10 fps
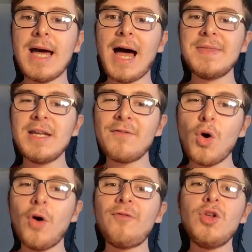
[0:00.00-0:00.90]
And then I've
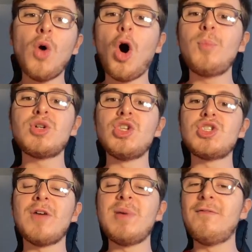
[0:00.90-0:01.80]
got a few options
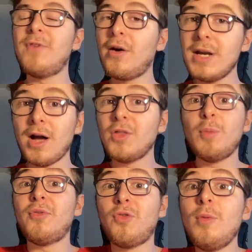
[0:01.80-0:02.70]
that have been very
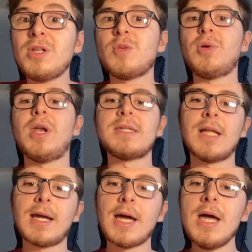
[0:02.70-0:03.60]
underperforming, to be honest,
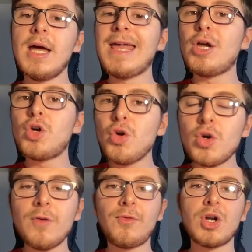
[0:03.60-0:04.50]
like
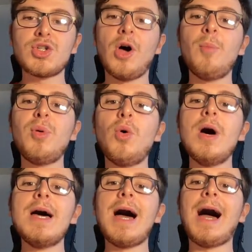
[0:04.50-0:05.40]
Nkuku, for example,
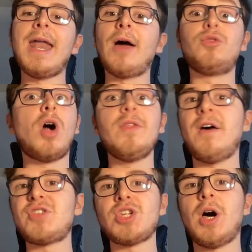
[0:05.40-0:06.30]
and I'd rather
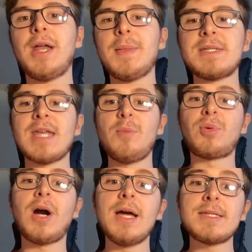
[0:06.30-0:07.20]
have Sané at the same
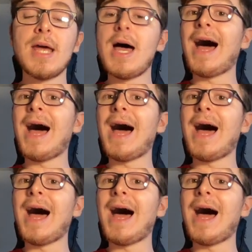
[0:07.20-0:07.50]
price.